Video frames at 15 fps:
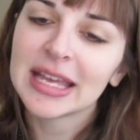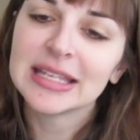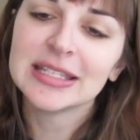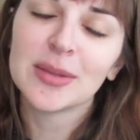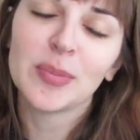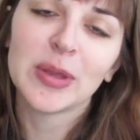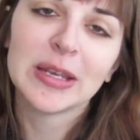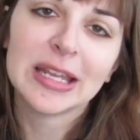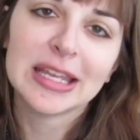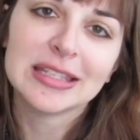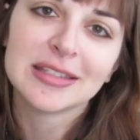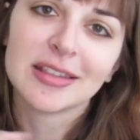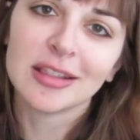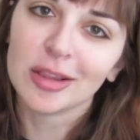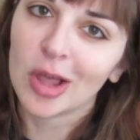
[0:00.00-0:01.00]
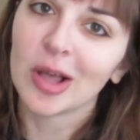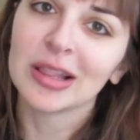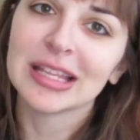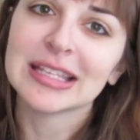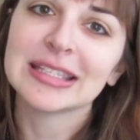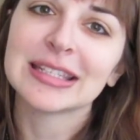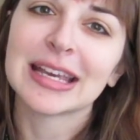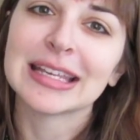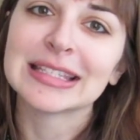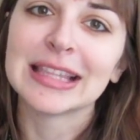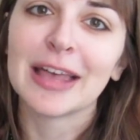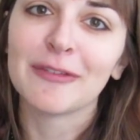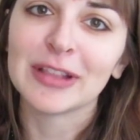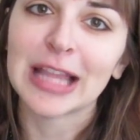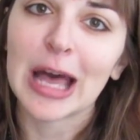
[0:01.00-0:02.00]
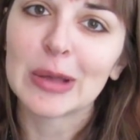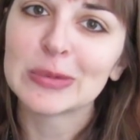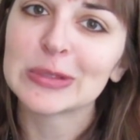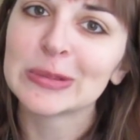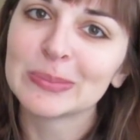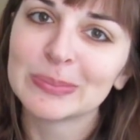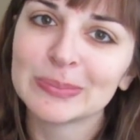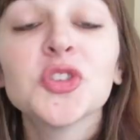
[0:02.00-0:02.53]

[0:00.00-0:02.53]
and dipping into the long list as life allows.